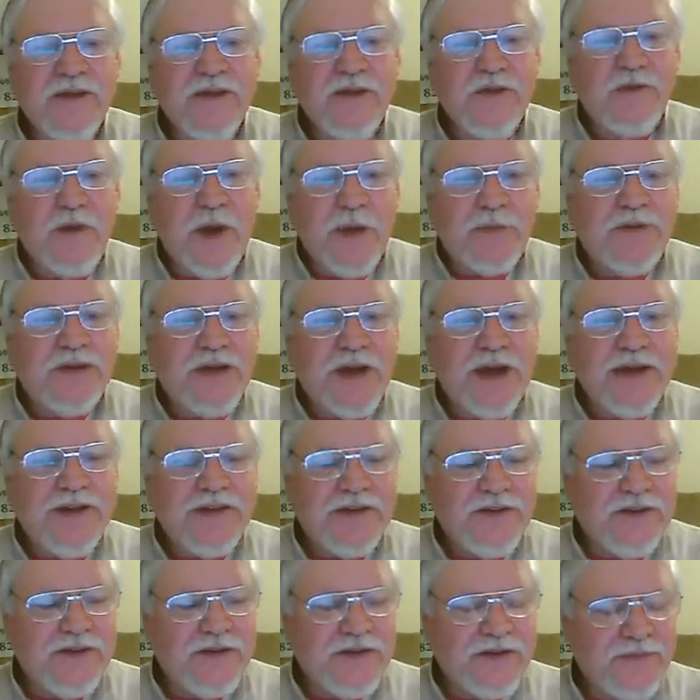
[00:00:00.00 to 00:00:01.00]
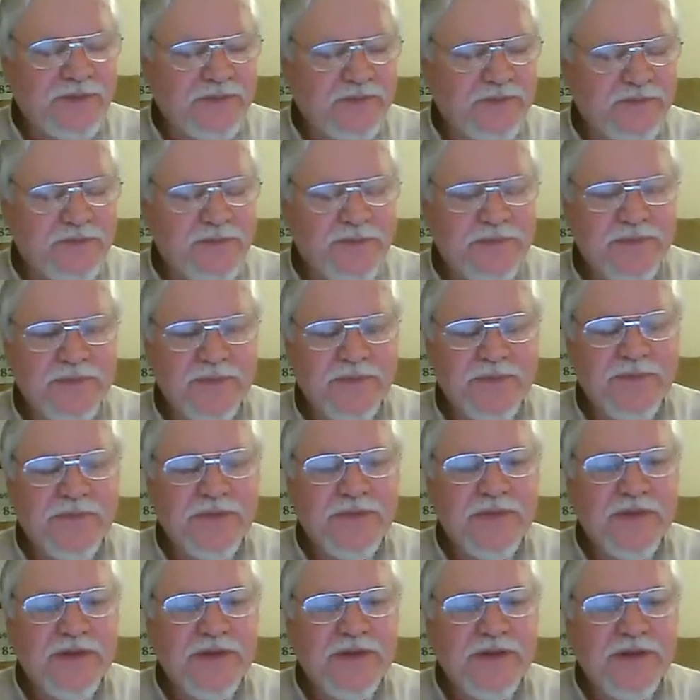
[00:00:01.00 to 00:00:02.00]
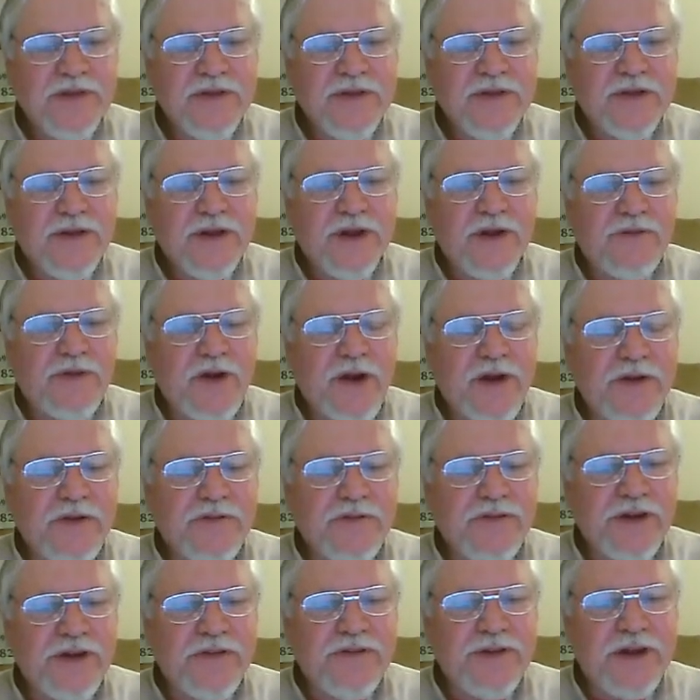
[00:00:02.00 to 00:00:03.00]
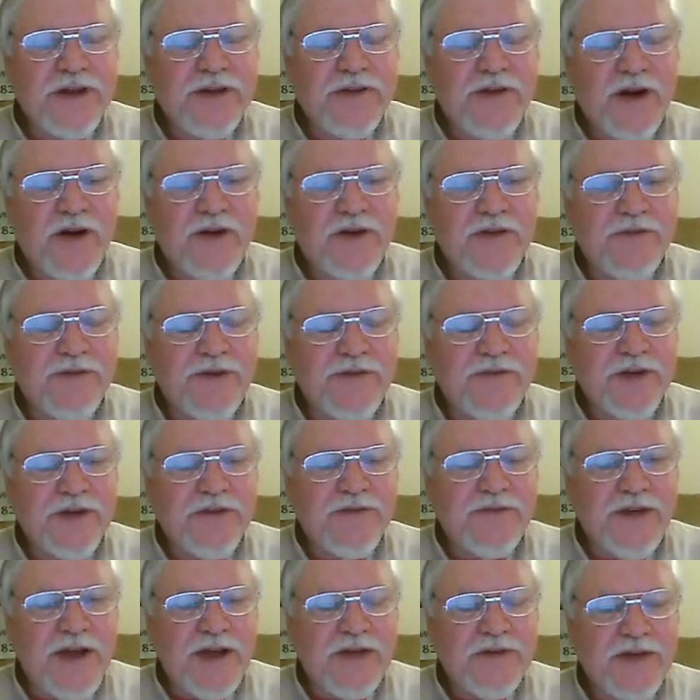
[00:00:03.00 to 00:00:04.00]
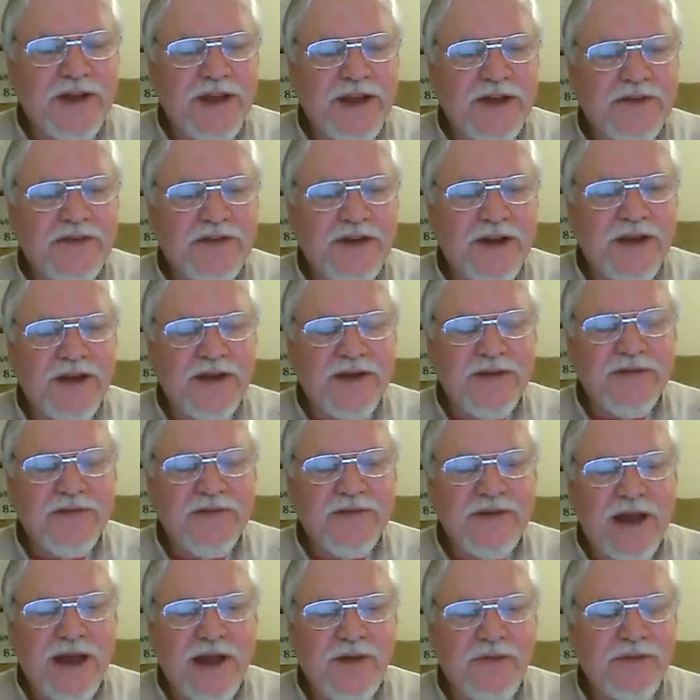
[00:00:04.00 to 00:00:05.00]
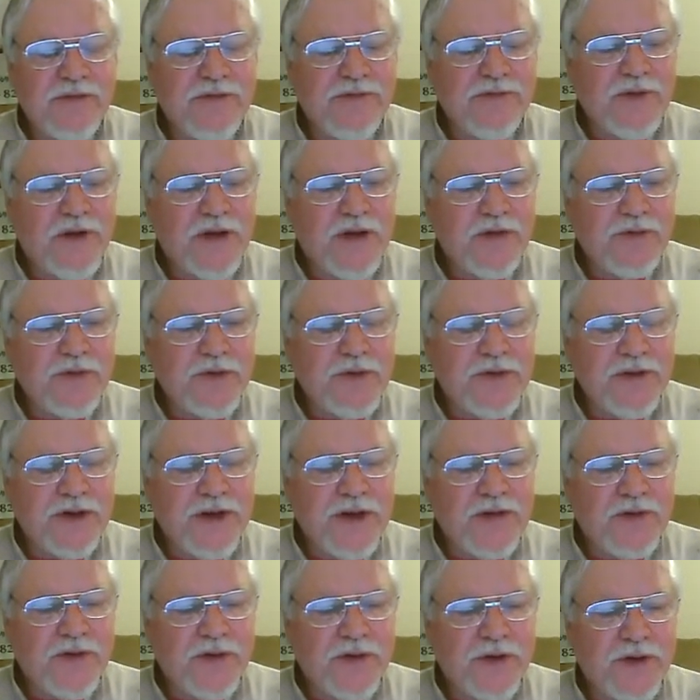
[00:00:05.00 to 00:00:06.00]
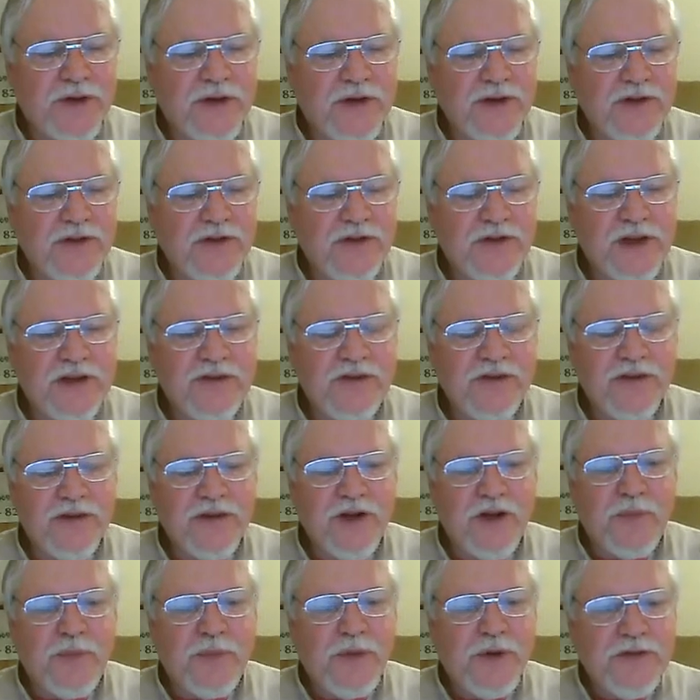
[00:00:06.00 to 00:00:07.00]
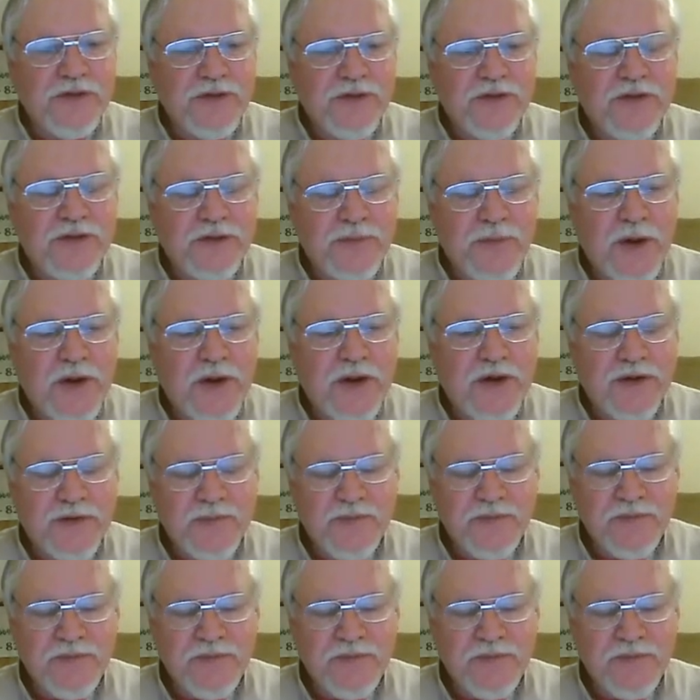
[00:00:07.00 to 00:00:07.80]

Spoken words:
websites of Art of Living Foundation. I was involved with another organization called Prison Smart,